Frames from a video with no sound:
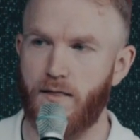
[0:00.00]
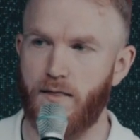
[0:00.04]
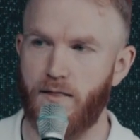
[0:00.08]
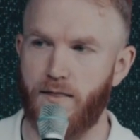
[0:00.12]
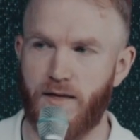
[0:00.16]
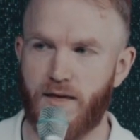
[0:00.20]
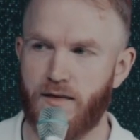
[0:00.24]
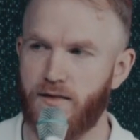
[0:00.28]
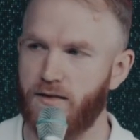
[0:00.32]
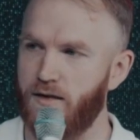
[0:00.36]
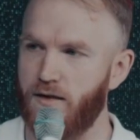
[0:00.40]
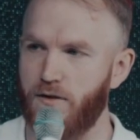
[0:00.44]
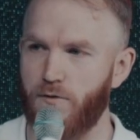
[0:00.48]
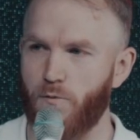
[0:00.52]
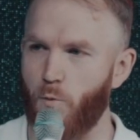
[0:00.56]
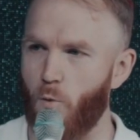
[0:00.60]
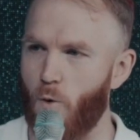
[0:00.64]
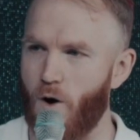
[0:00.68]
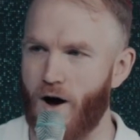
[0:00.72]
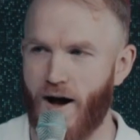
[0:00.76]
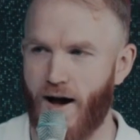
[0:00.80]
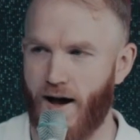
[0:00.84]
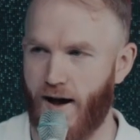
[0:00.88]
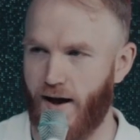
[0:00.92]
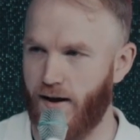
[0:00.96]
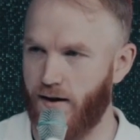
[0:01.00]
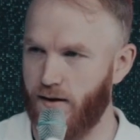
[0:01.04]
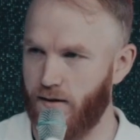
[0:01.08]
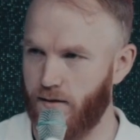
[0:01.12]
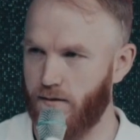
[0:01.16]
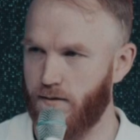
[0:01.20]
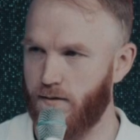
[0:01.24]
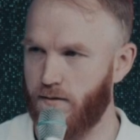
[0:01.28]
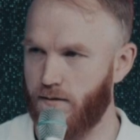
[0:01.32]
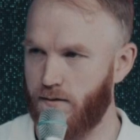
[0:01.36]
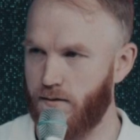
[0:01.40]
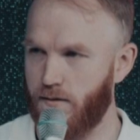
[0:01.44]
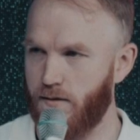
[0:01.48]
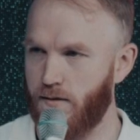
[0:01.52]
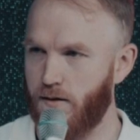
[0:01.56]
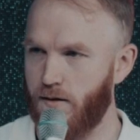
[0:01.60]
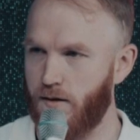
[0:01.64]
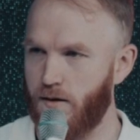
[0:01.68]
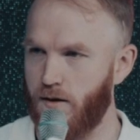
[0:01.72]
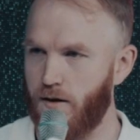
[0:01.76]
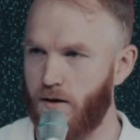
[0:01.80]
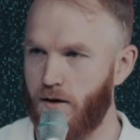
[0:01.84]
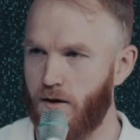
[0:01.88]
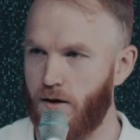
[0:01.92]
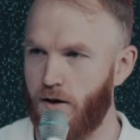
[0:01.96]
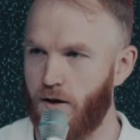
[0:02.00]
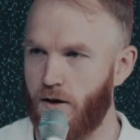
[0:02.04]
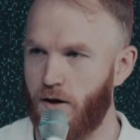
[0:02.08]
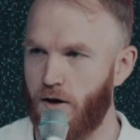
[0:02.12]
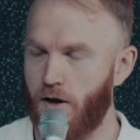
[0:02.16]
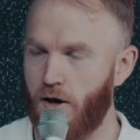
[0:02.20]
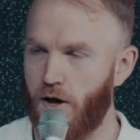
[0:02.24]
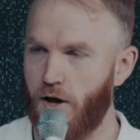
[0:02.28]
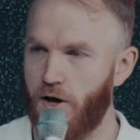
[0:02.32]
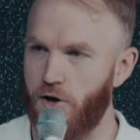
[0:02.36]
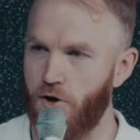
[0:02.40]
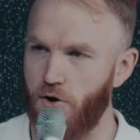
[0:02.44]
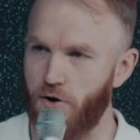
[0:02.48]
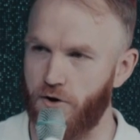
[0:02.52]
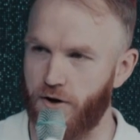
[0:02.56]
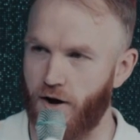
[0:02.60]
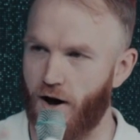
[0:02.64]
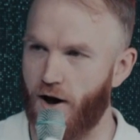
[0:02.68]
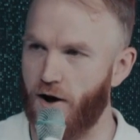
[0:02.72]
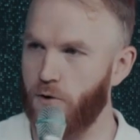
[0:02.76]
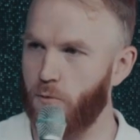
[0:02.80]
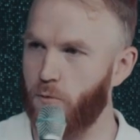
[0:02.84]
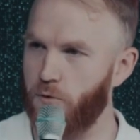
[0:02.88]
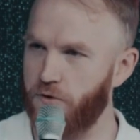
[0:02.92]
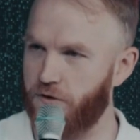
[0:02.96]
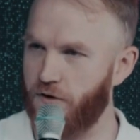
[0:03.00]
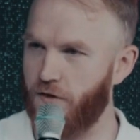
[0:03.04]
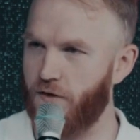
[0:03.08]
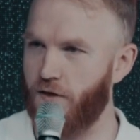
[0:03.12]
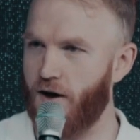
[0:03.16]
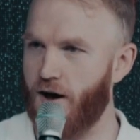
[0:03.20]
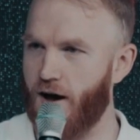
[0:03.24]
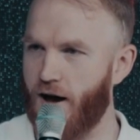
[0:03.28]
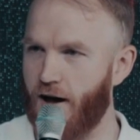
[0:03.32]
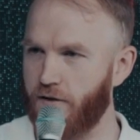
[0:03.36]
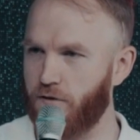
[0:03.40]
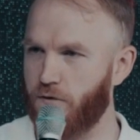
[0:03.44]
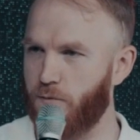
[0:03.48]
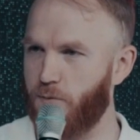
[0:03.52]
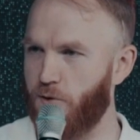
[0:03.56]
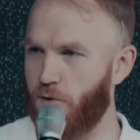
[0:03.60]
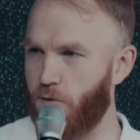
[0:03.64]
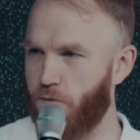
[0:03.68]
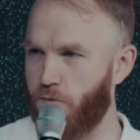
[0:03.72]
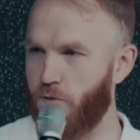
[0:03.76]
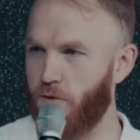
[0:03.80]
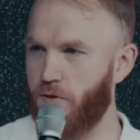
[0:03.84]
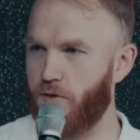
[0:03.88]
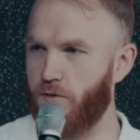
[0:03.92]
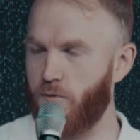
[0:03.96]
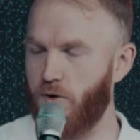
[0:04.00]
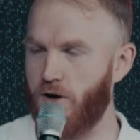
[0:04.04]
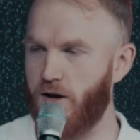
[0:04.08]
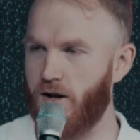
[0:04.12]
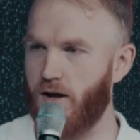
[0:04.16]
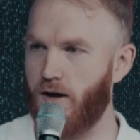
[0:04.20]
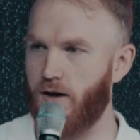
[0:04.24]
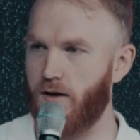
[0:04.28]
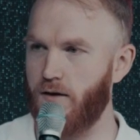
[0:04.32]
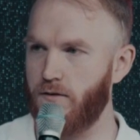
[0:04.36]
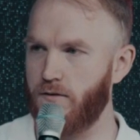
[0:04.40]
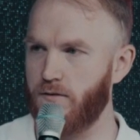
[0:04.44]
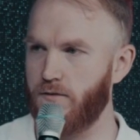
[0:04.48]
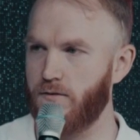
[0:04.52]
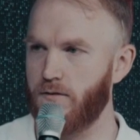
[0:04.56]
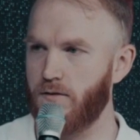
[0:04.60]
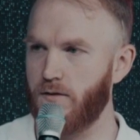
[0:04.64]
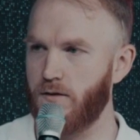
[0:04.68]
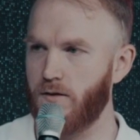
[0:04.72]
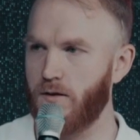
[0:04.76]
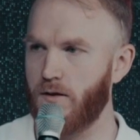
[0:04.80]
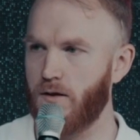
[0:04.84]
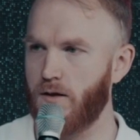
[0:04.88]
This is why your daughter was in the hospital for three days.